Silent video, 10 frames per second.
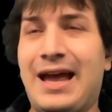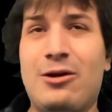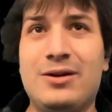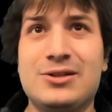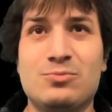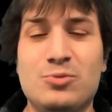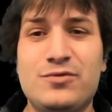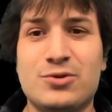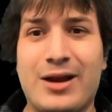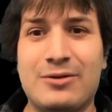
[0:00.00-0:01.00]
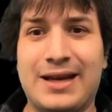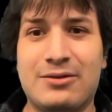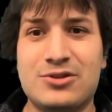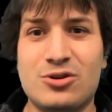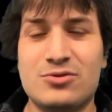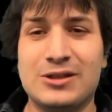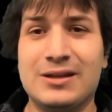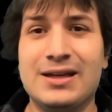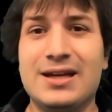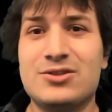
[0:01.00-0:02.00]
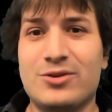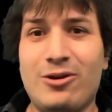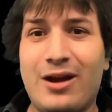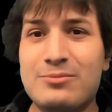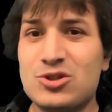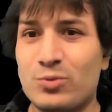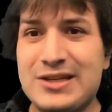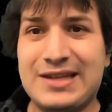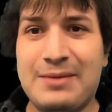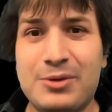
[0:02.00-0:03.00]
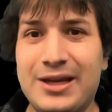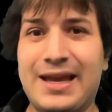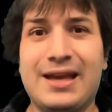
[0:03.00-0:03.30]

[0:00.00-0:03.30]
how it moves around and how it's chosen. So here I'm just resampling